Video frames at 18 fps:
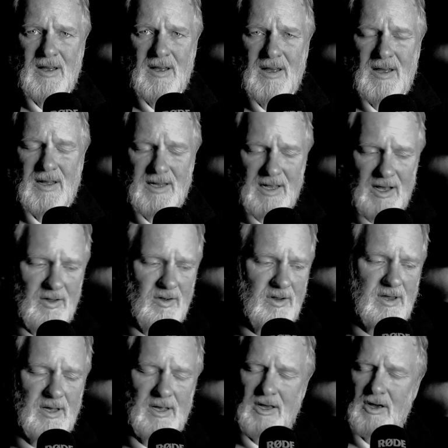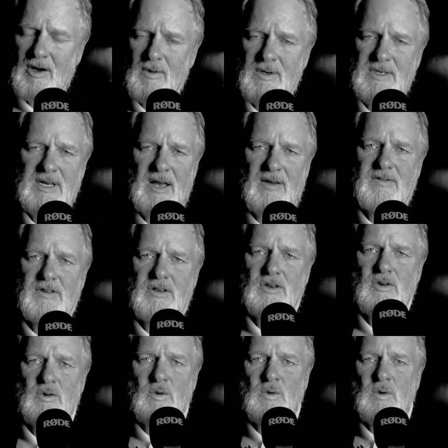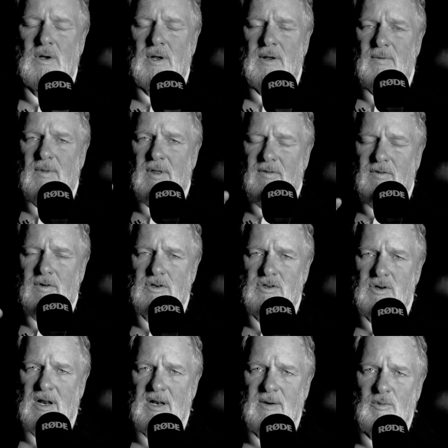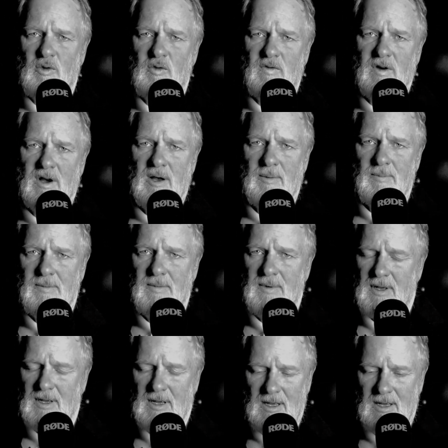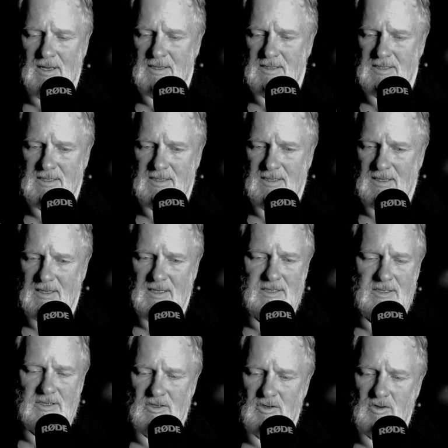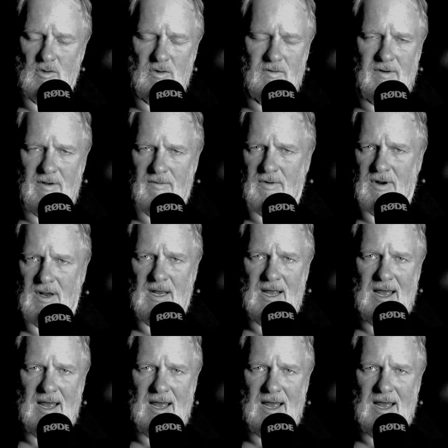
And the other thing you always have to do if you're trying to move up is, this is true of every